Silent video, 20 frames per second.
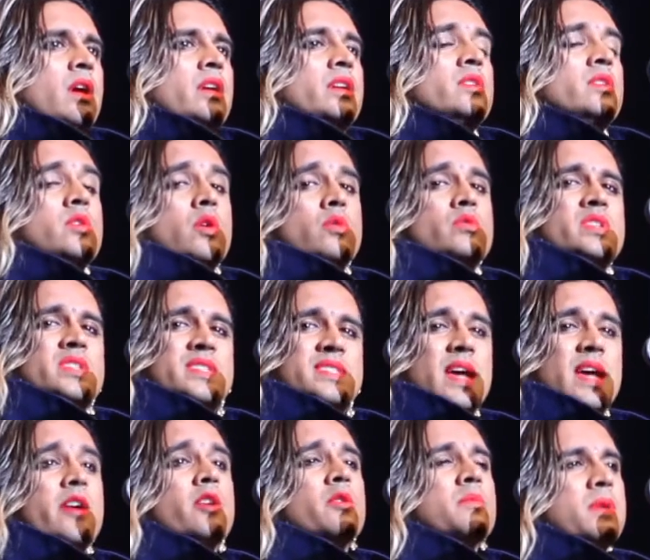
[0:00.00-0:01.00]
You don't
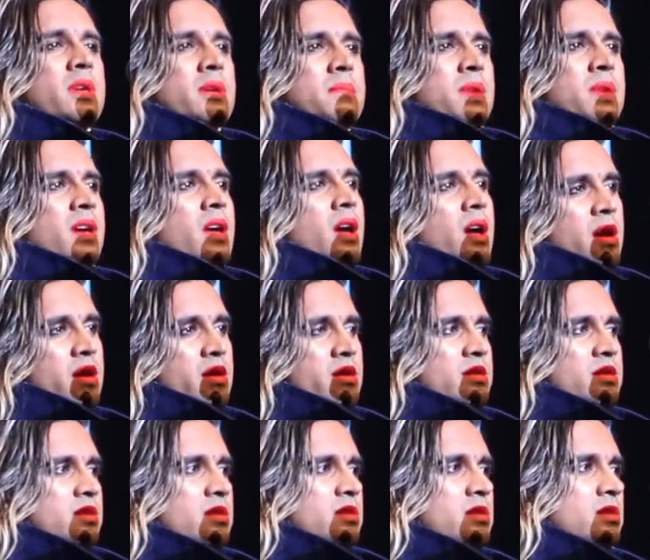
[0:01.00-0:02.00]
desire me
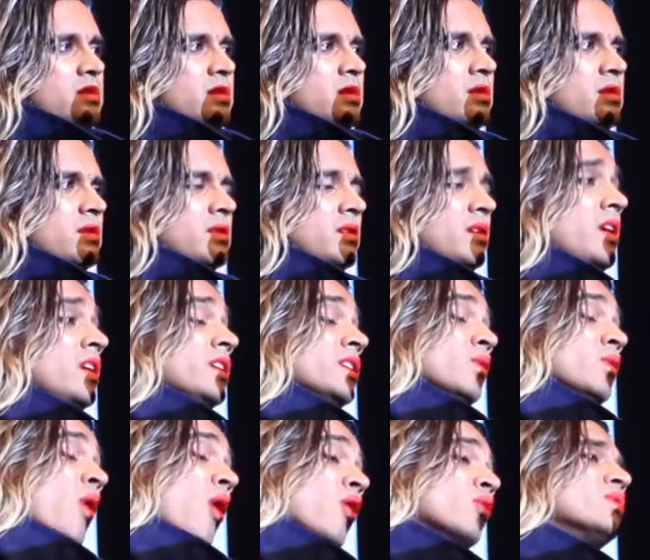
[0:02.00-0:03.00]
because?
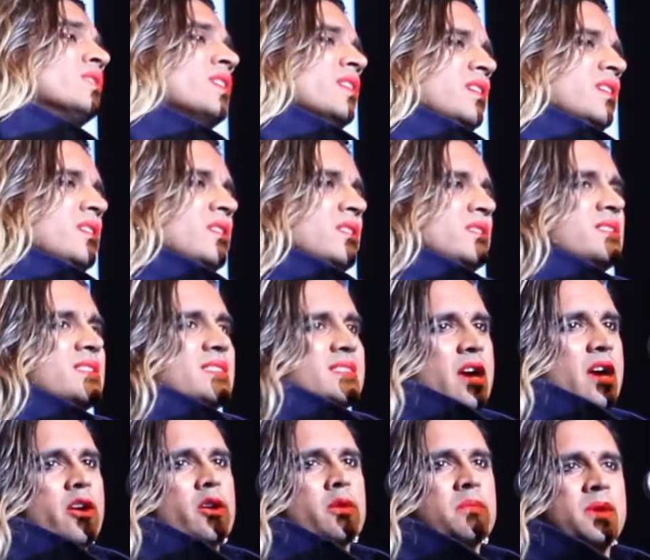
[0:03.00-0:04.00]
You only
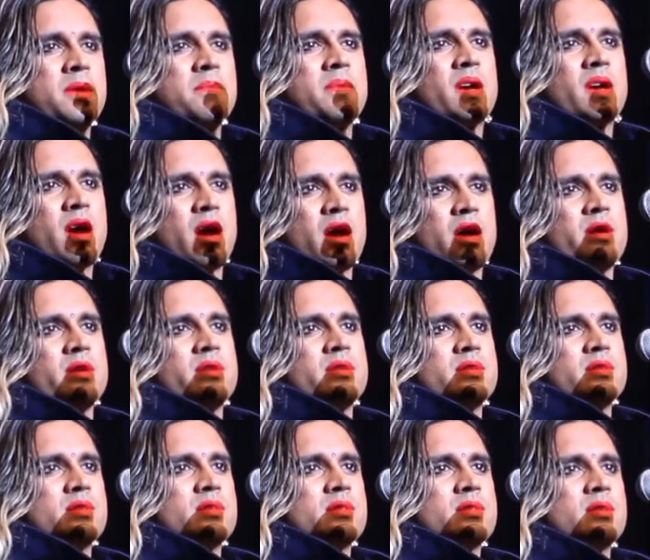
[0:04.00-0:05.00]
desire me
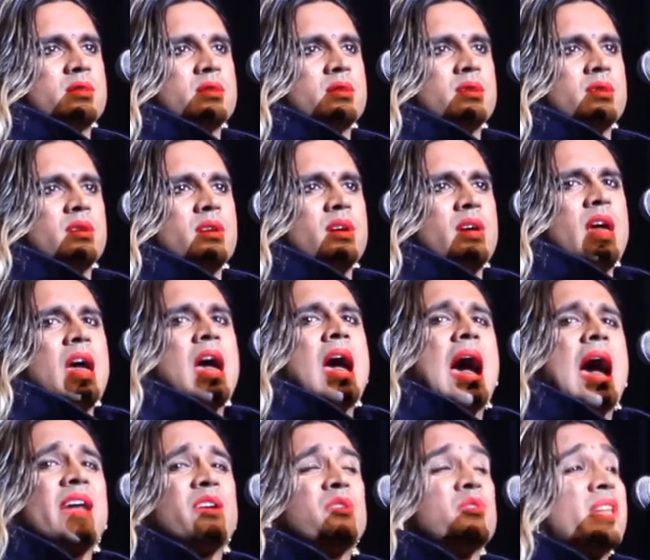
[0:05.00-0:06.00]
because?
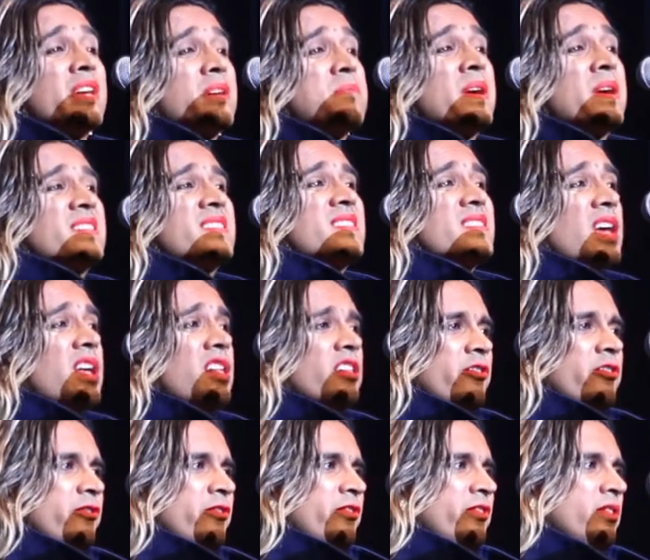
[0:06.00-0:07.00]
I don't like myself
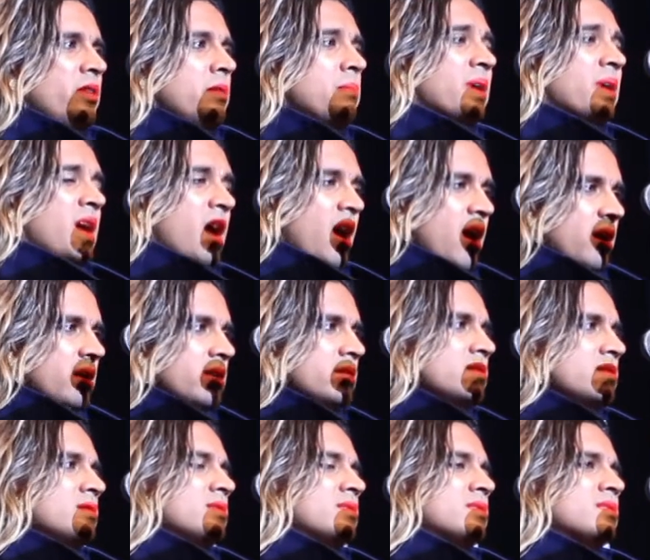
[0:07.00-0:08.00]

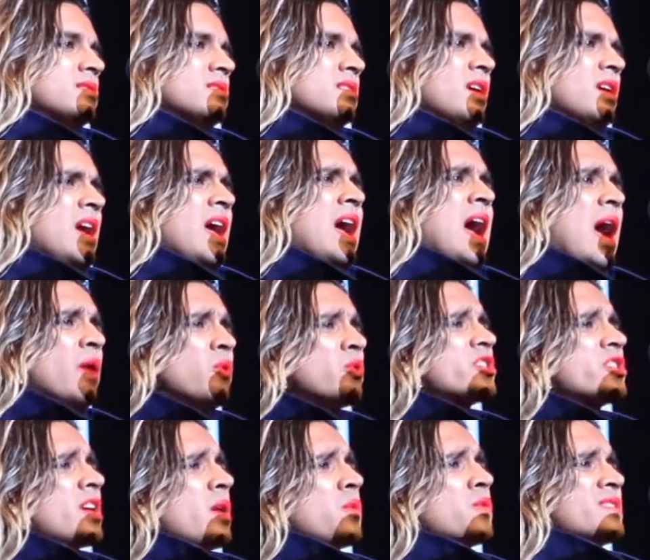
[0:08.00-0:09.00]
because? I
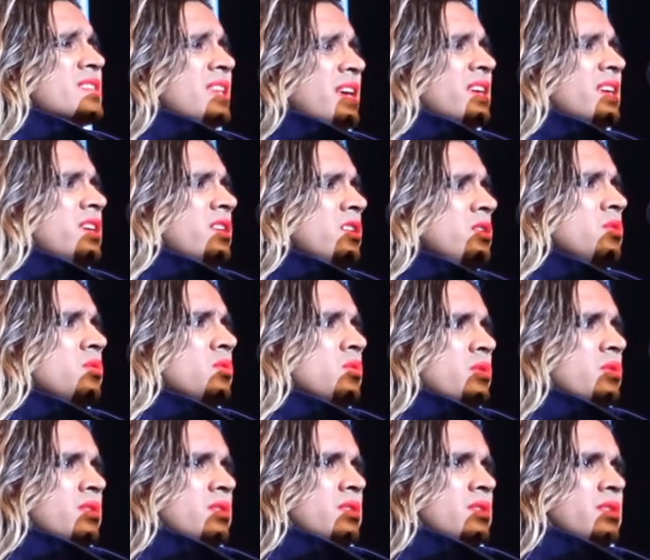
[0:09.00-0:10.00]
wish I was like
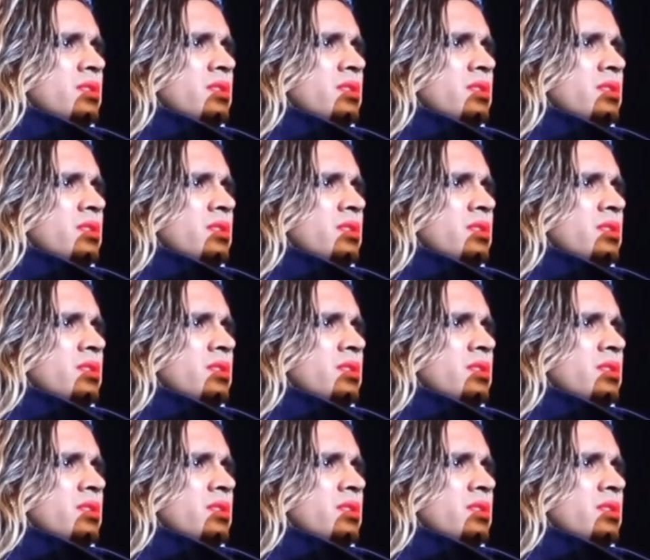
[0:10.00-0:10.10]
you.